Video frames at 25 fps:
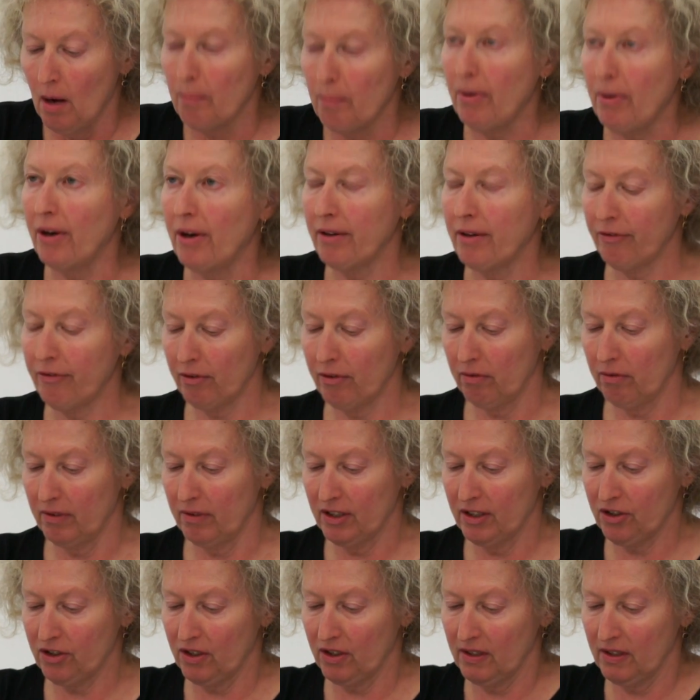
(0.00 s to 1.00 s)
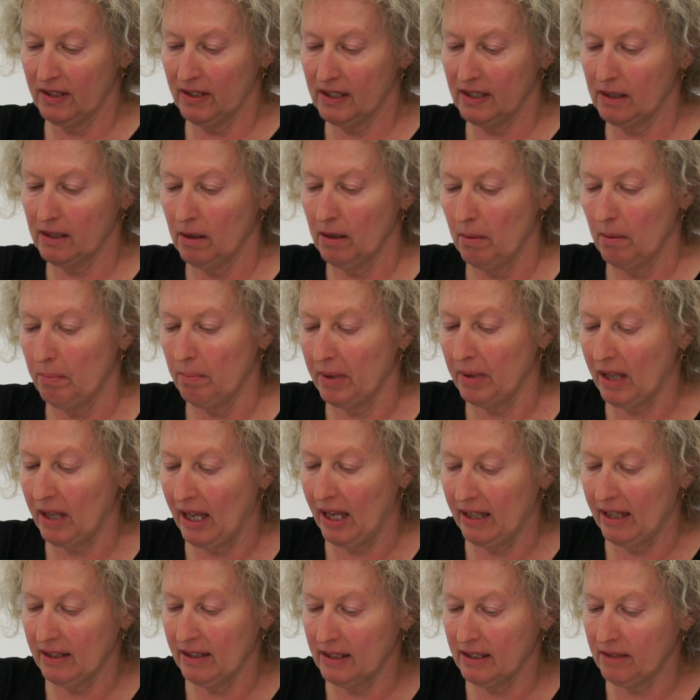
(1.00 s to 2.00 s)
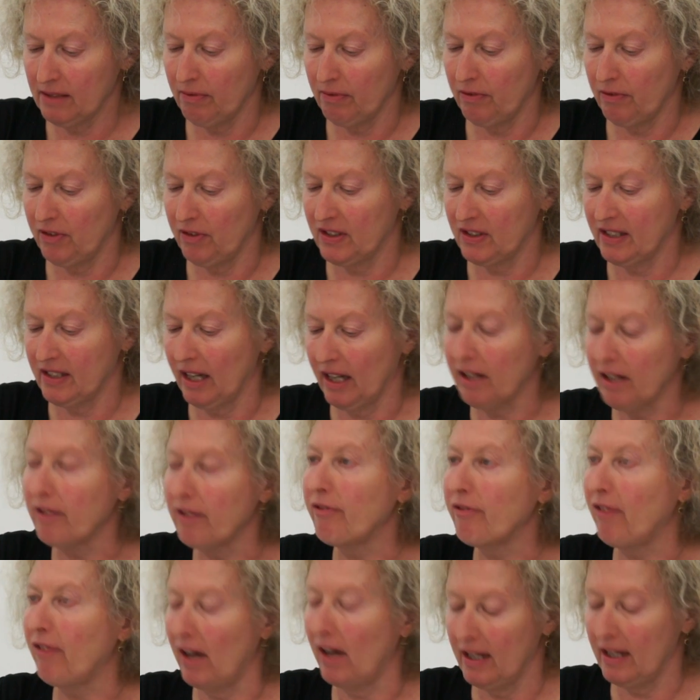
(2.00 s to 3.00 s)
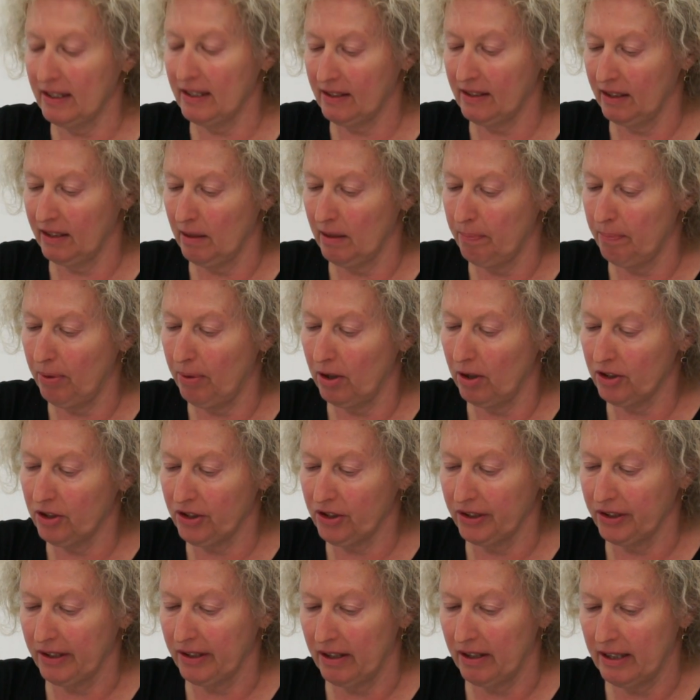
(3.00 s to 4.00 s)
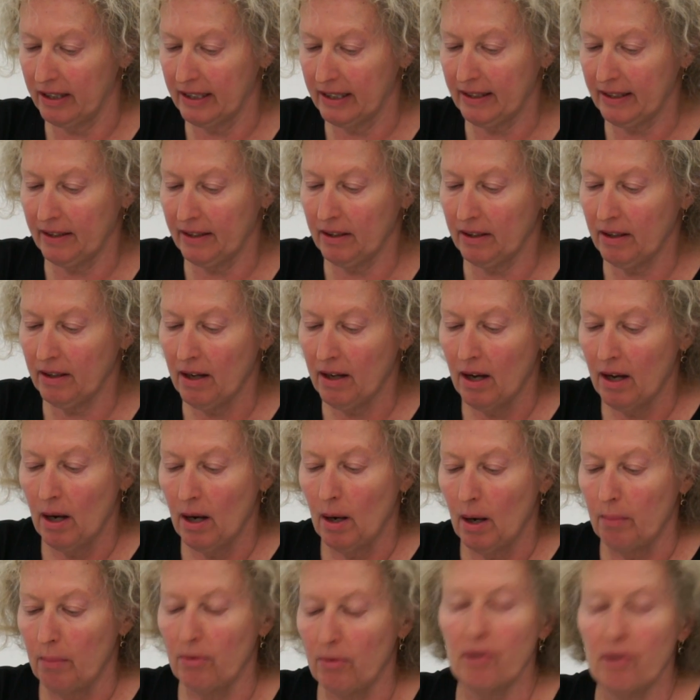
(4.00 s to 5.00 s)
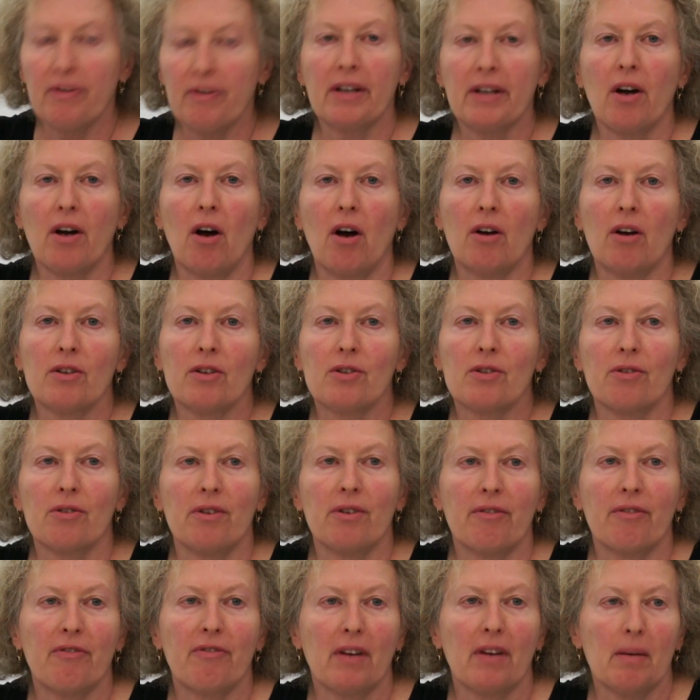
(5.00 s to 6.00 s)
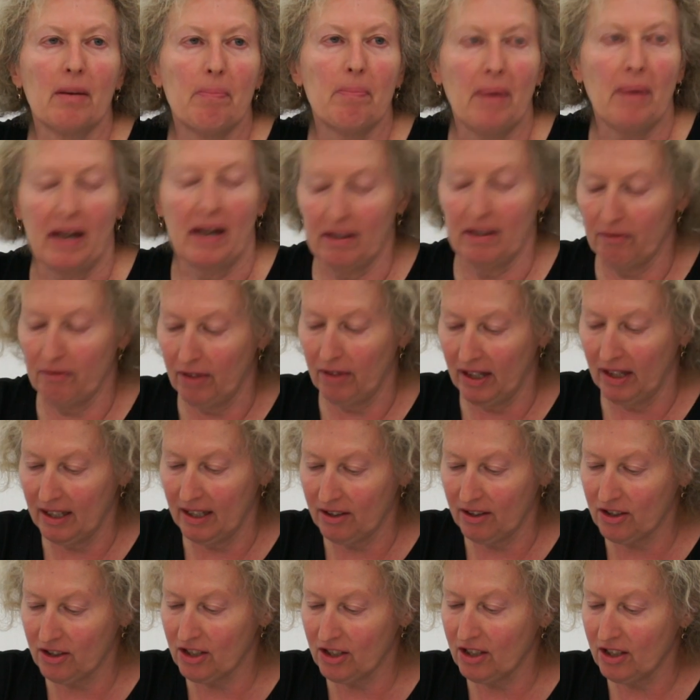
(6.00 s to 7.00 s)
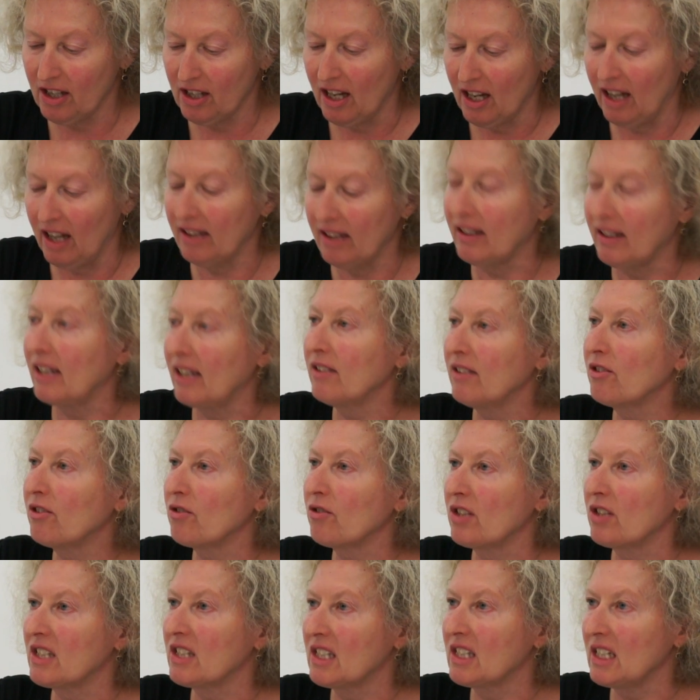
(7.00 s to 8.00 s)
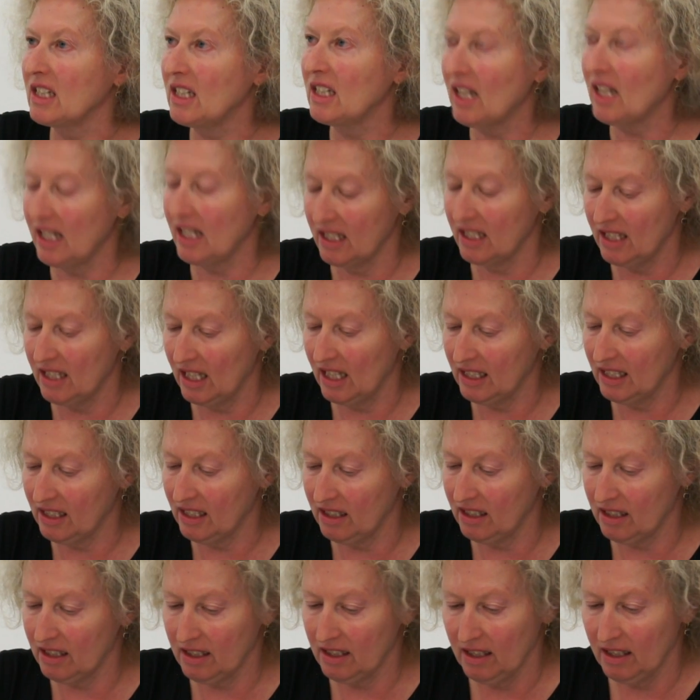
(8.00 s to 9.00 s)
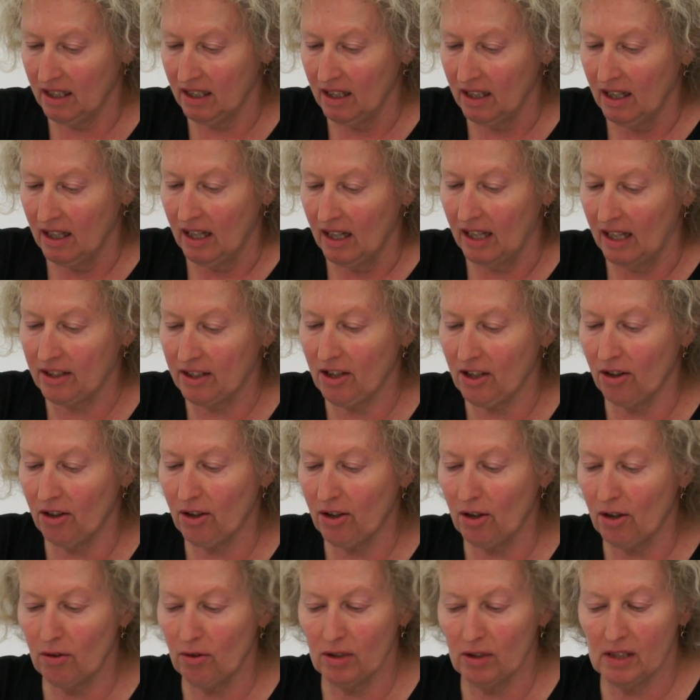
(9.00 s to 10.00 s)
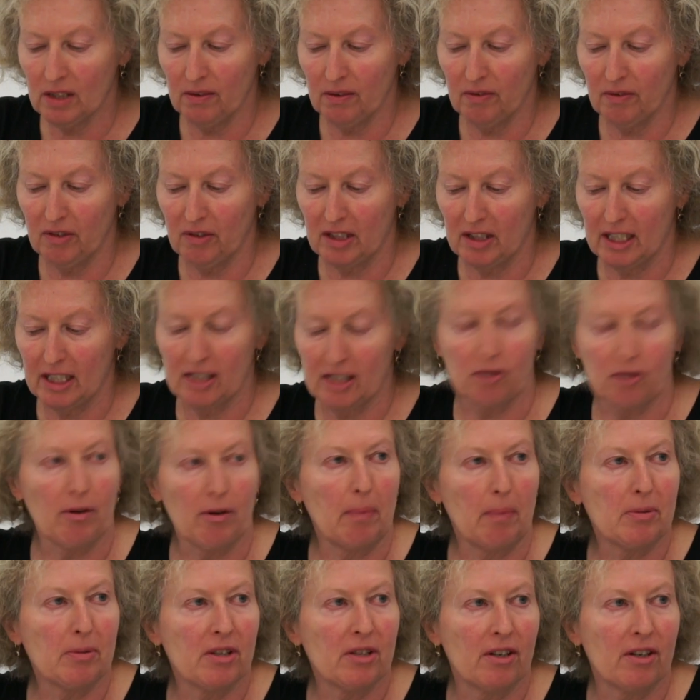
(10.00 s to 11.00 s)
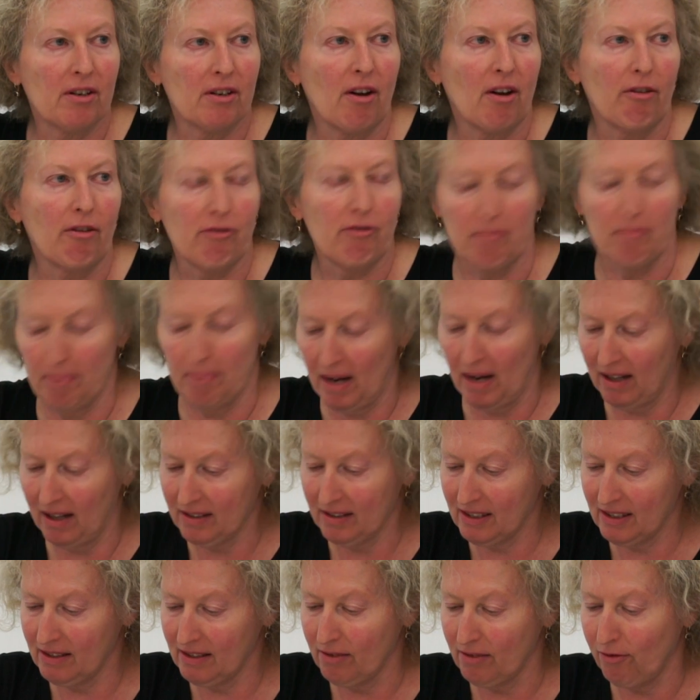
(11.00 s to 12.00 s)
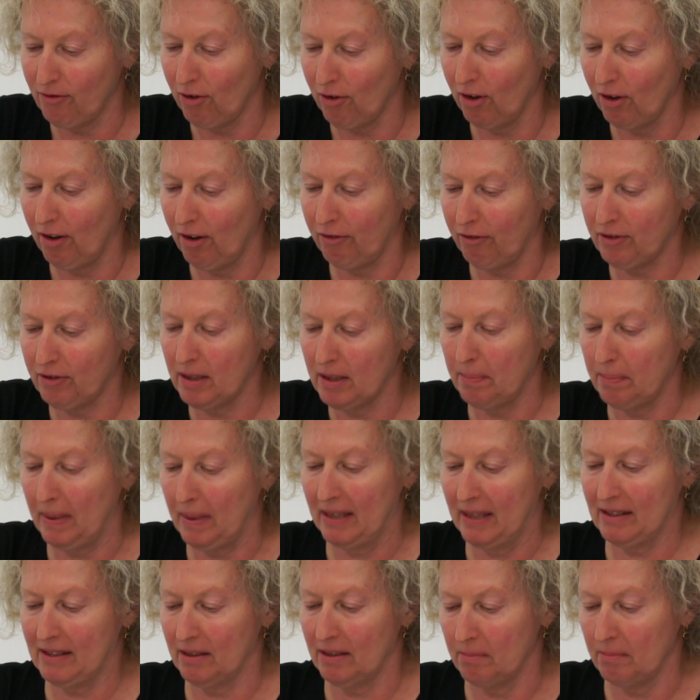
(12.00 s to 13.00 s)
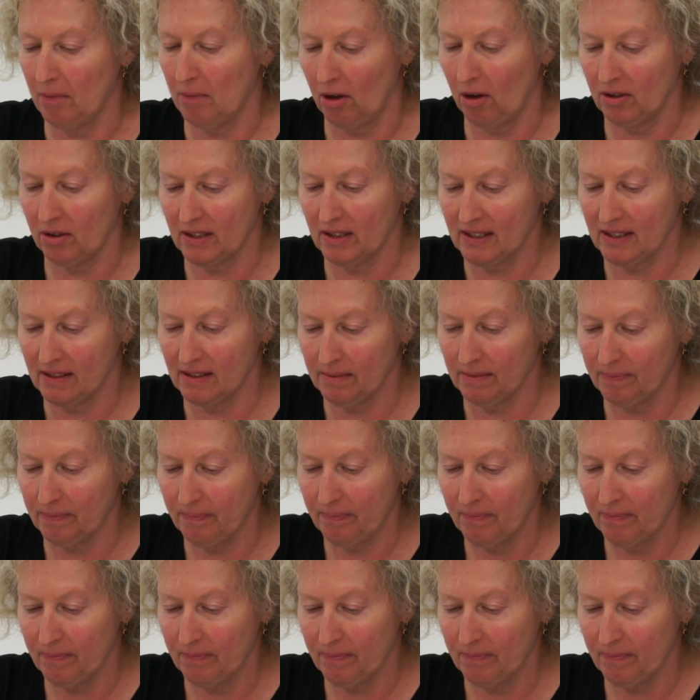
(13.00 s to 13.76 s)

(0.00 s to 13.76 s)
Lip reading: Peripheral Visions begins with a sacrifice in a Persian garden, moving on to the Philippine village and then to the Sinai desert, and concludes with a description of a bus full of Tibetan monks.